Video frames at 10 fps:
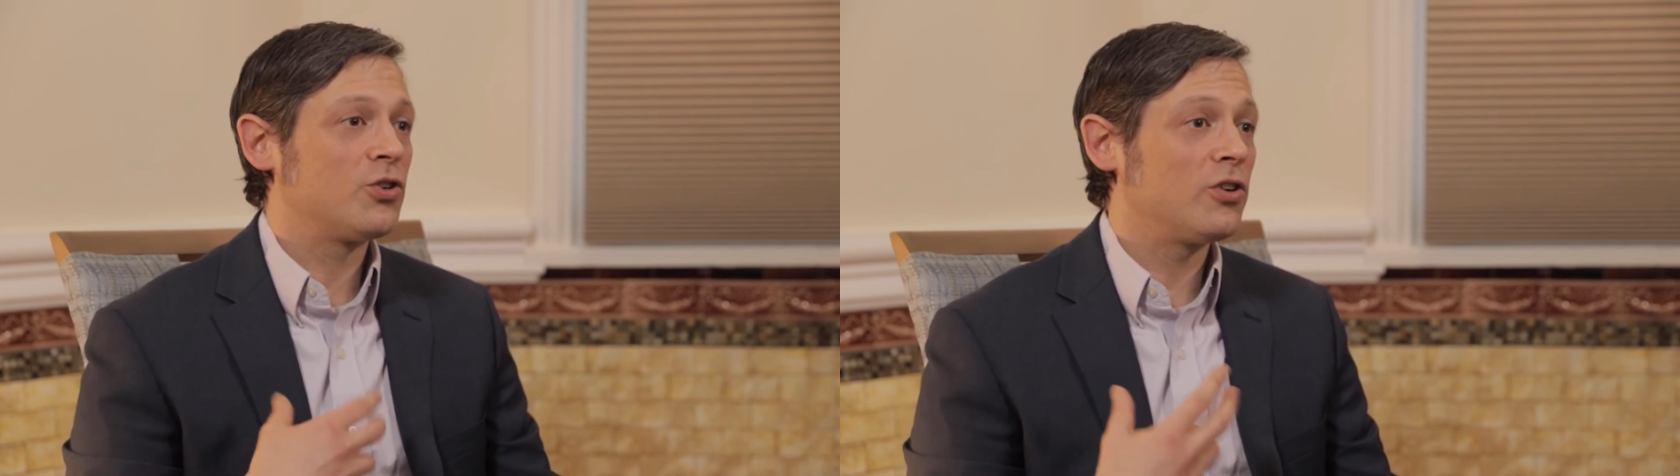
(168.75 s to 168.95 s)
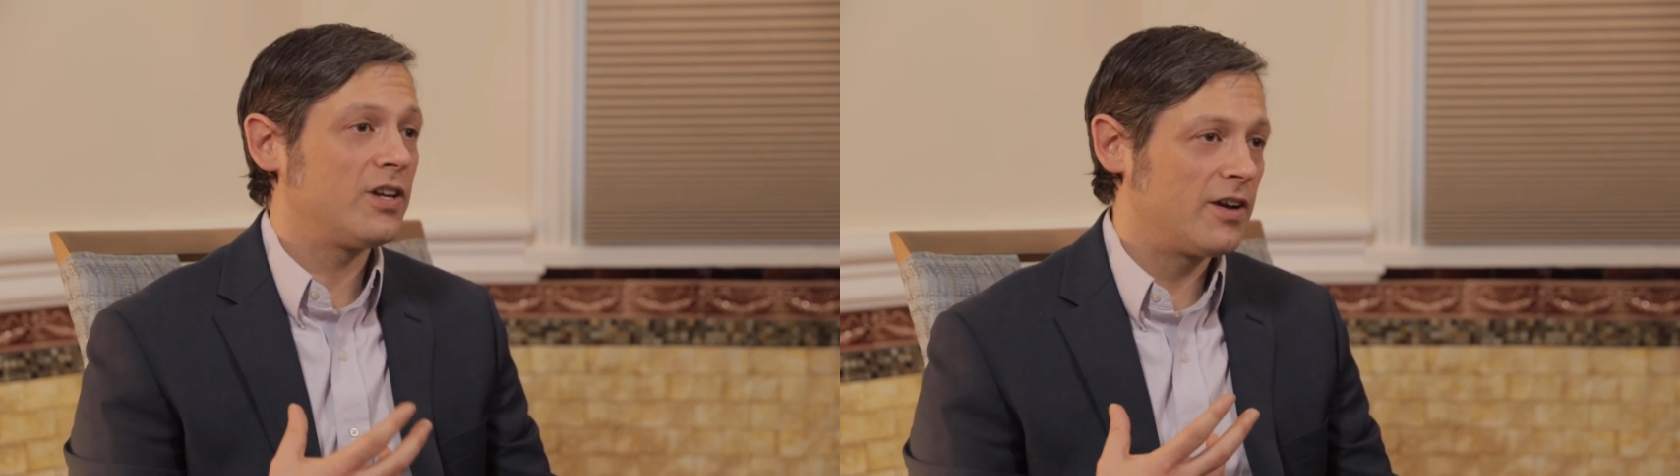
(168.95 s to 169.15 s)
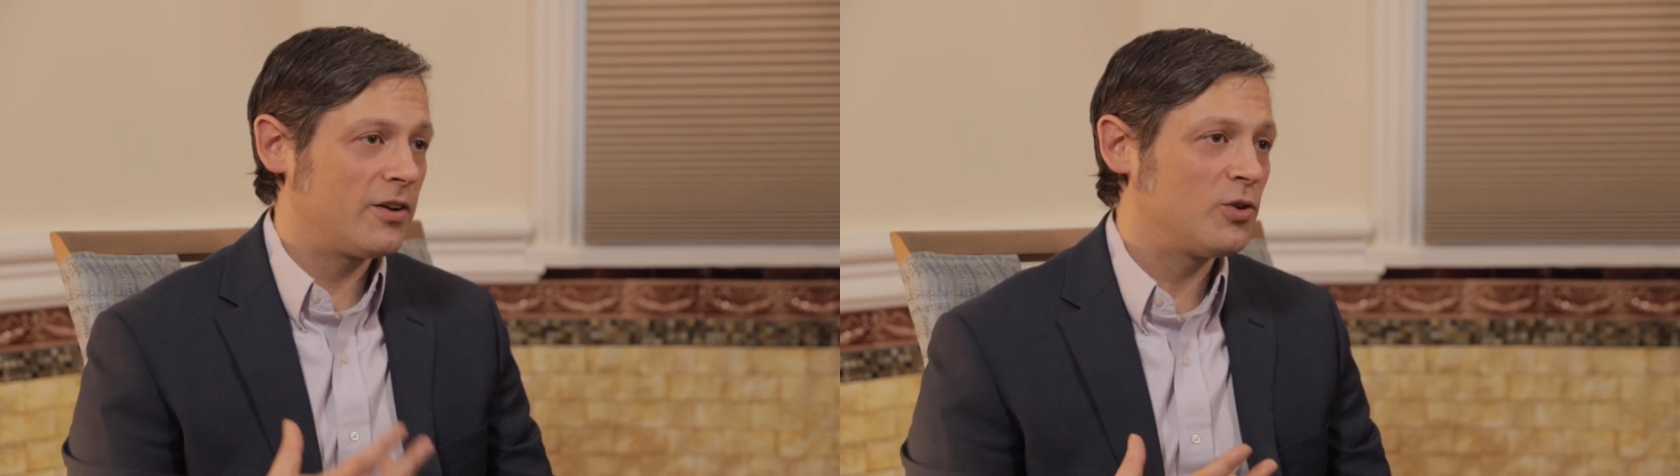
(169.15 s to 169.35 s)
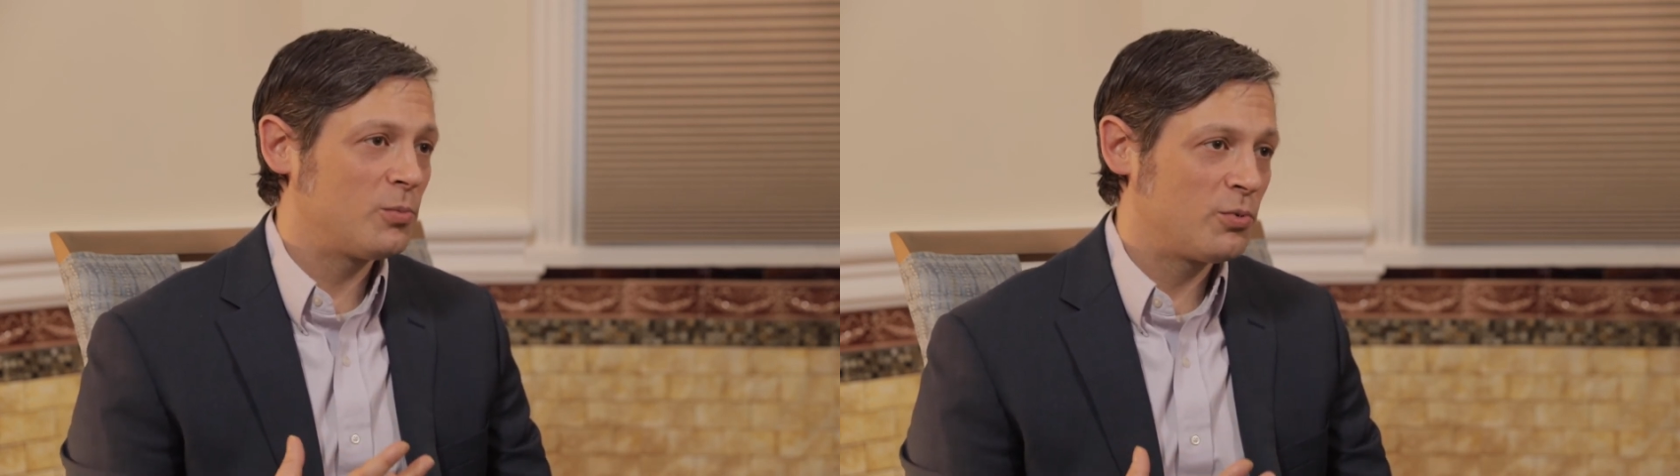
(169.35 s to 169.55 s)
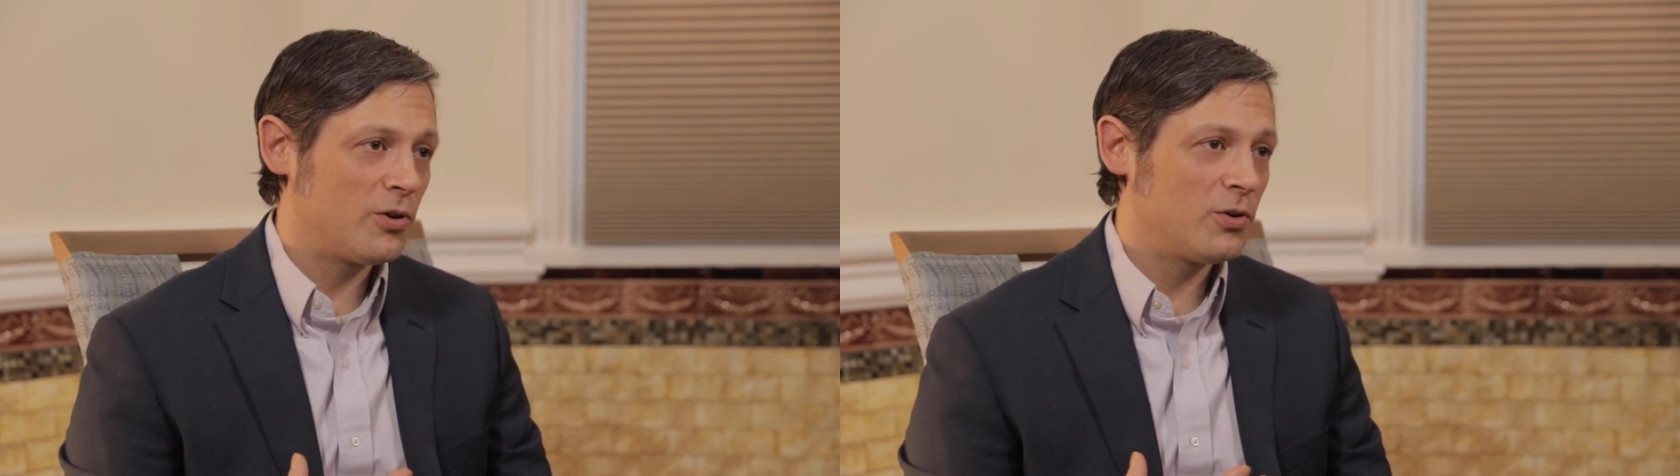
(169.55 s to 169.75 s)
cookie-cutter
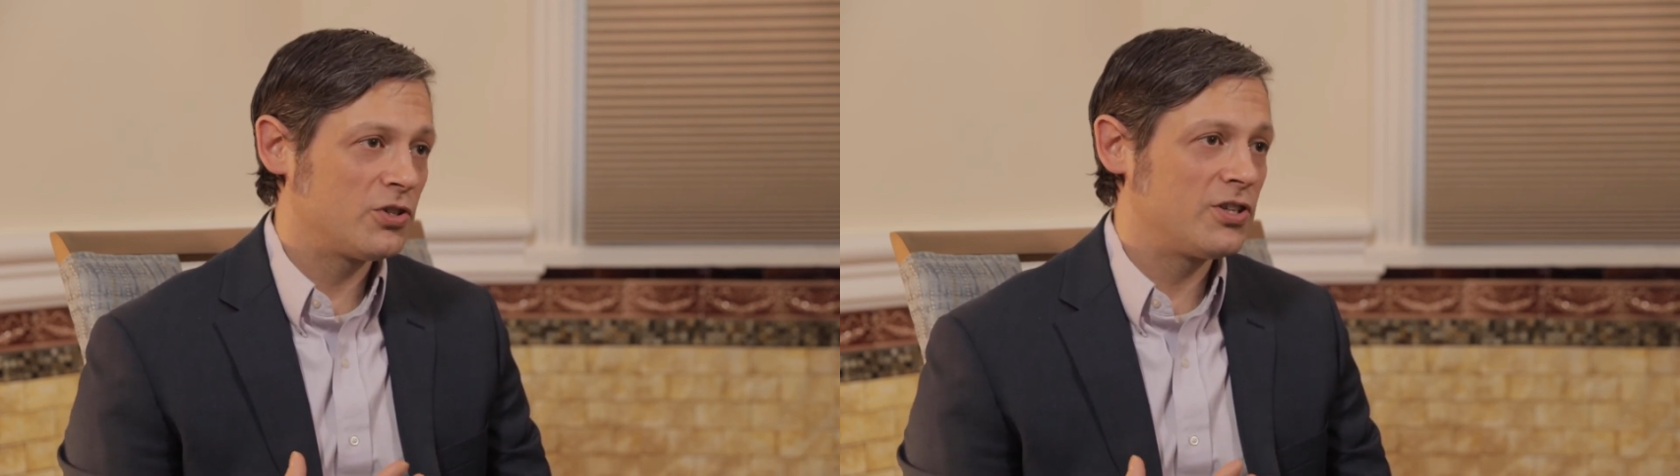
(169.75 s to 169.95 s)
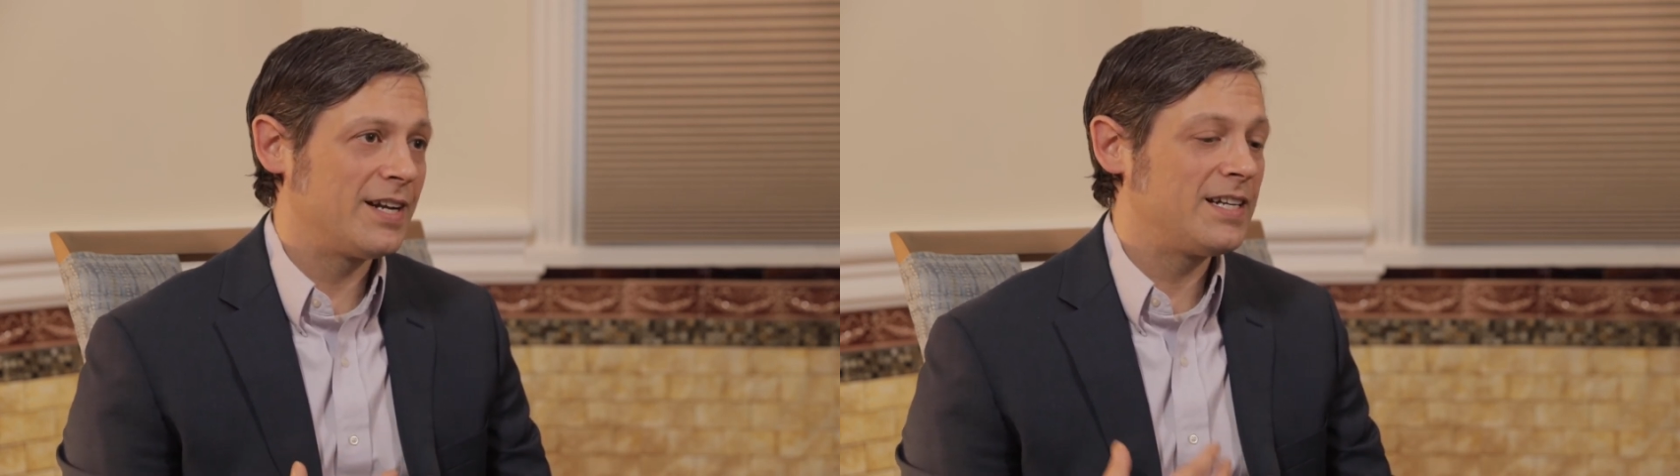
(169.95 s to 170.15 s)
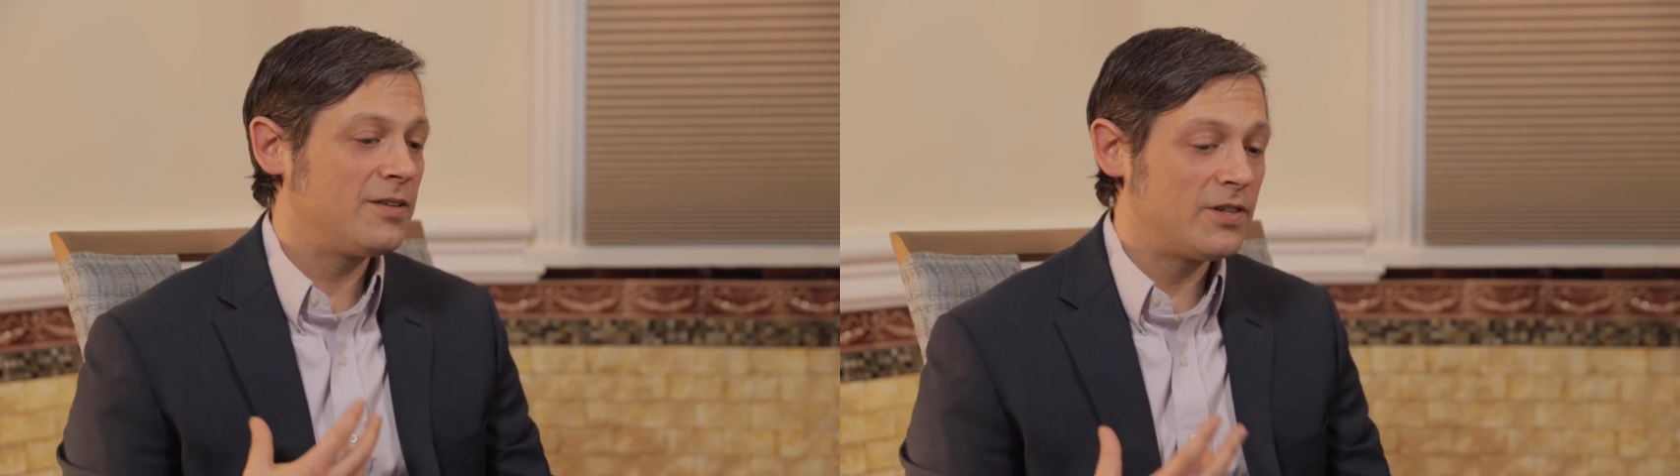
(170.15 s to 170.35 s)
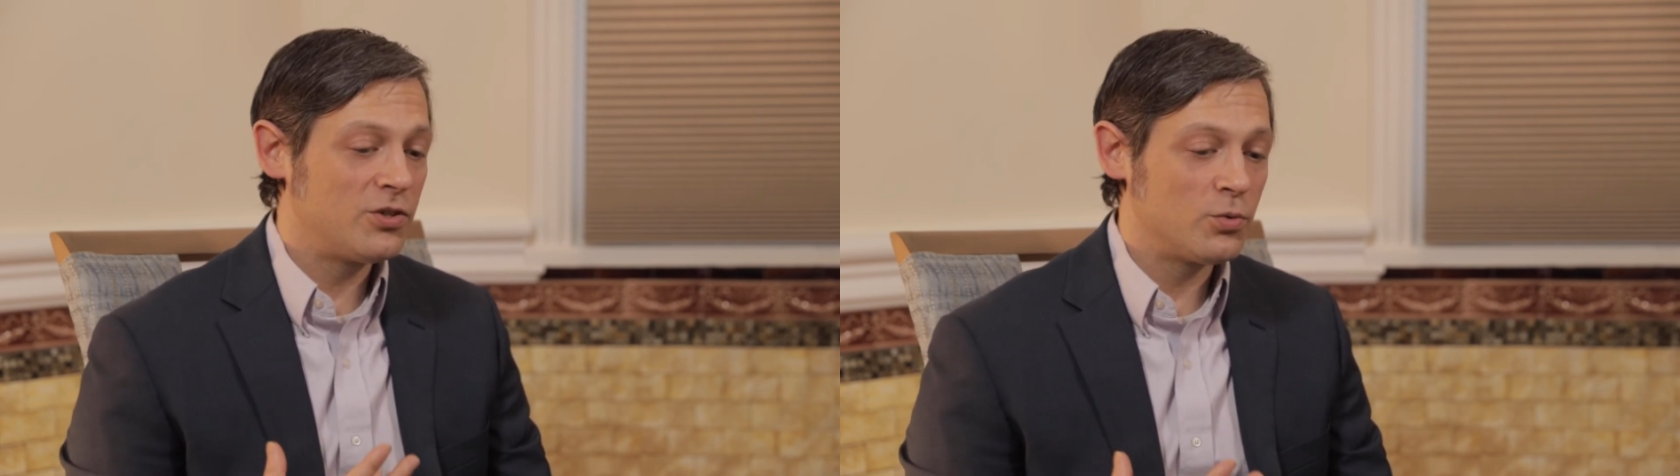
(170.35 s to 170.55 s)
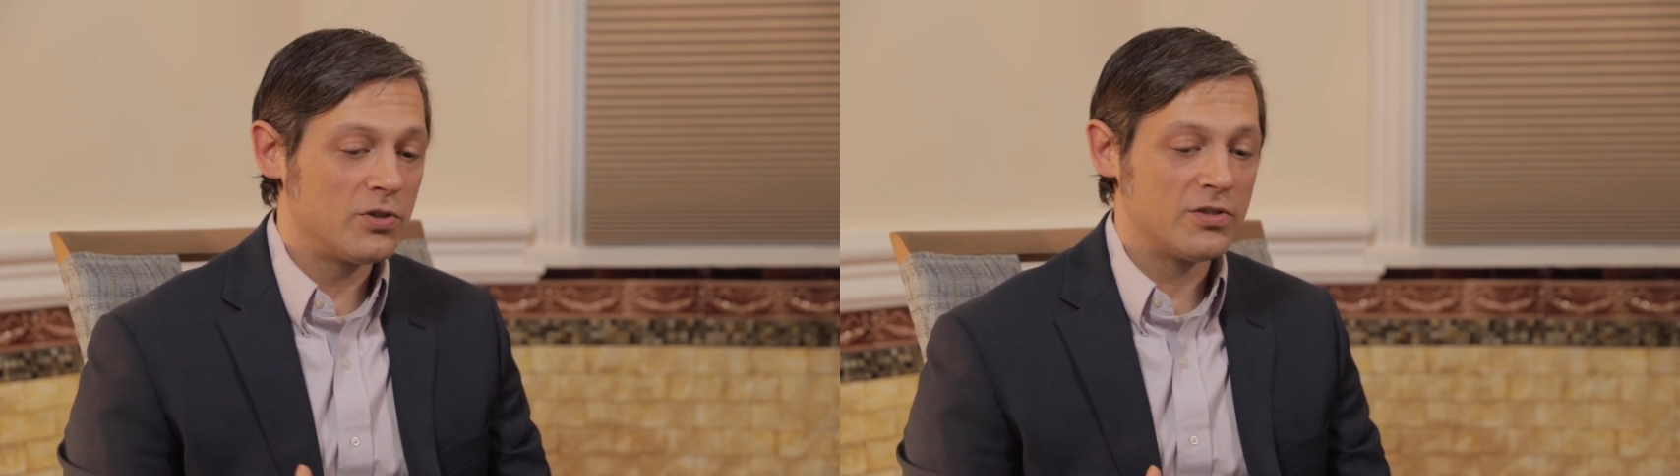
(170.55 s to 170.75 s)
approach, and
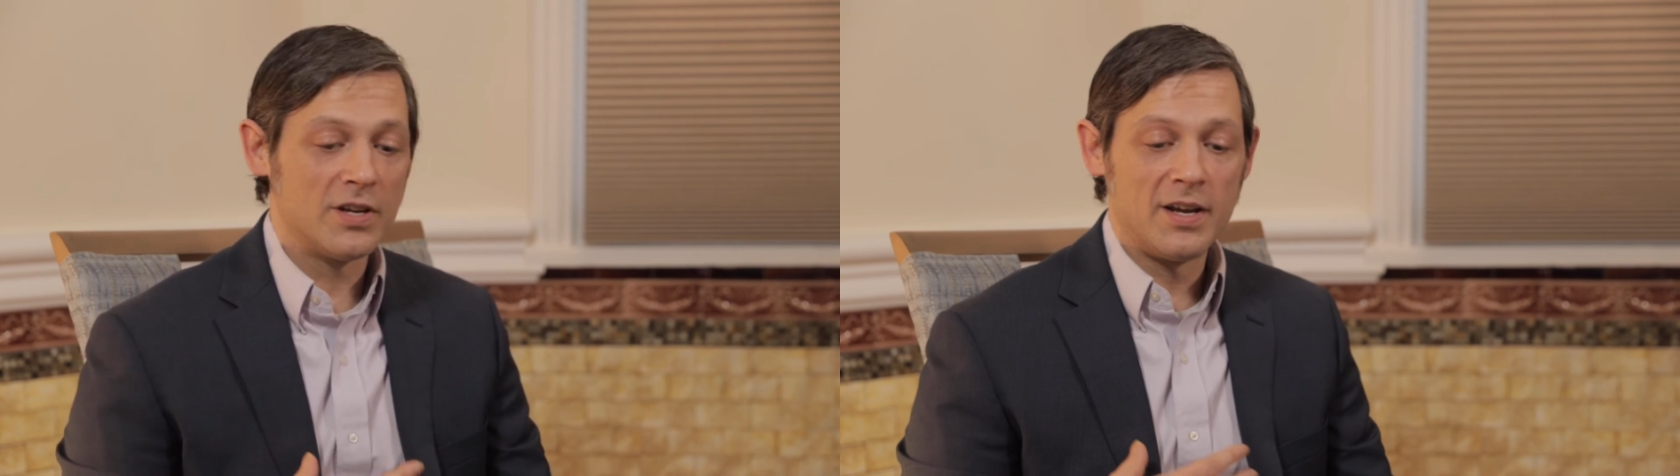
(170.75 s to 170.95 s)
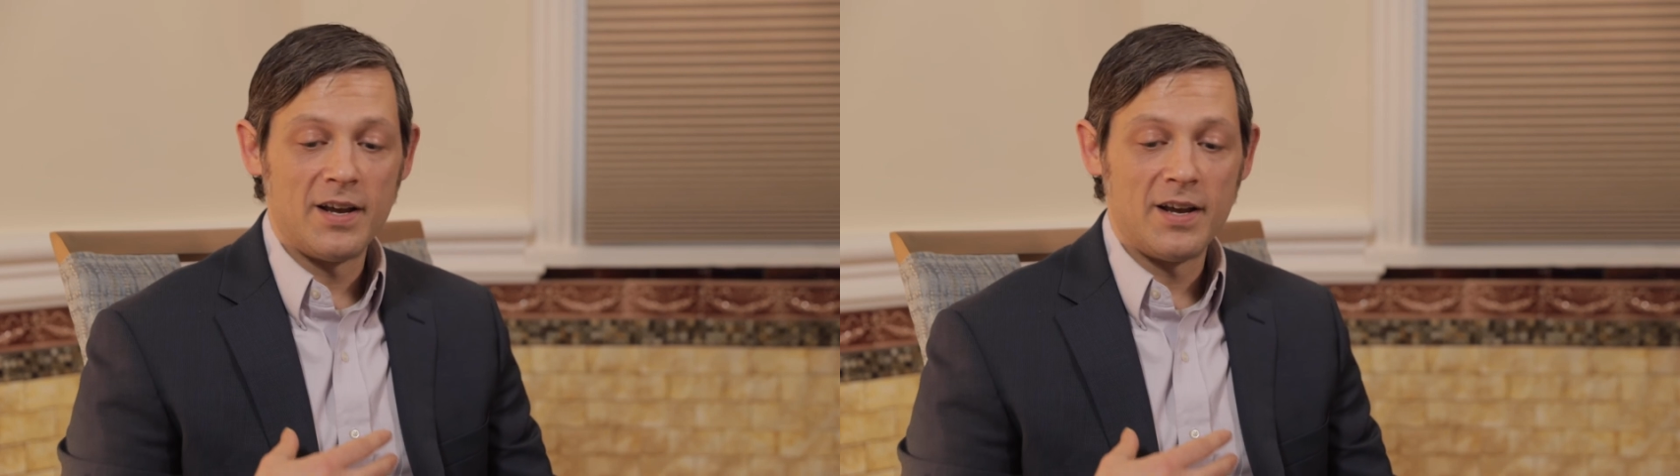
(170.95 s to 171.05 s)
individuals